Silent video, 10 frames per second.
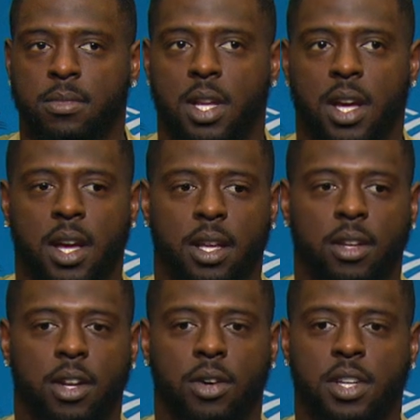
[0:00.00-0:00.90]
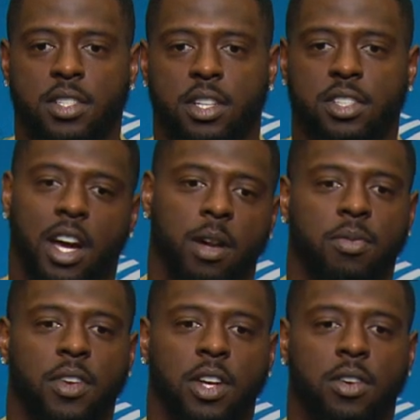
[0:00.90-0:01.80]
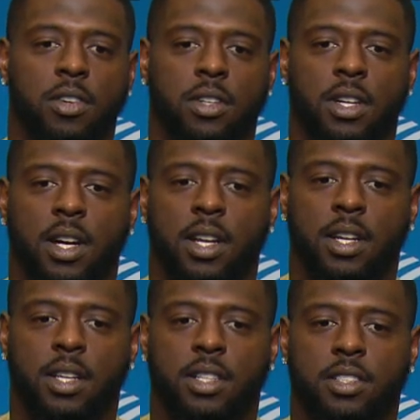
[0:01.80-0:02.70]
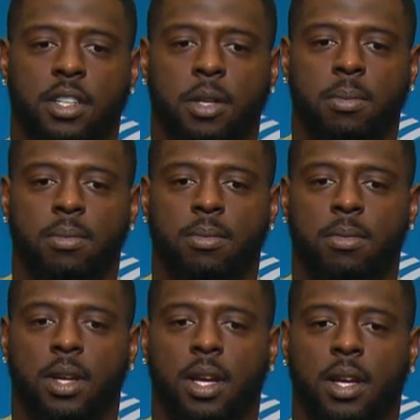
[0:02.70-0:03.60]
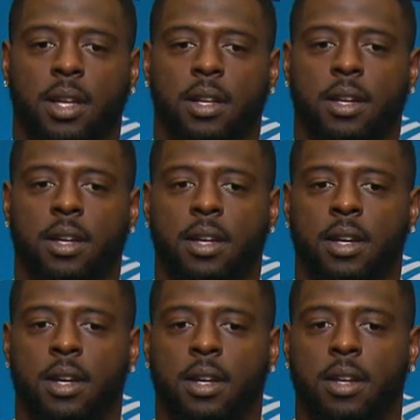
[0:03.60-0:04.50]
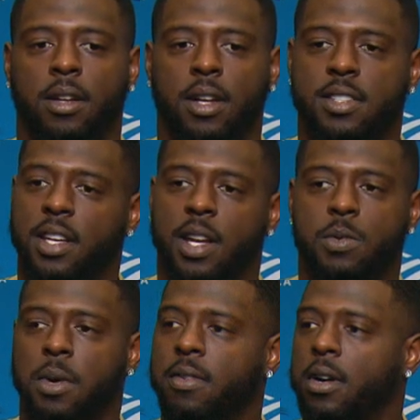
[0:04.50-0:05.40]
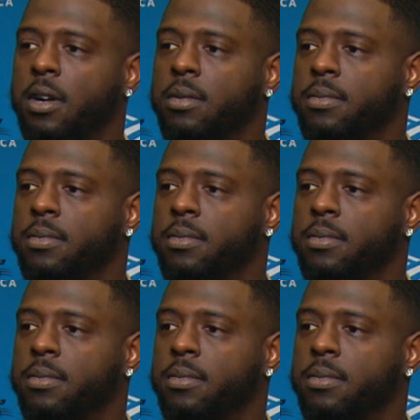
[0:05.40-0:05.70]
And, you know, he just shot upfield. I didn't get the chip, and you know, like I said, that was my fault.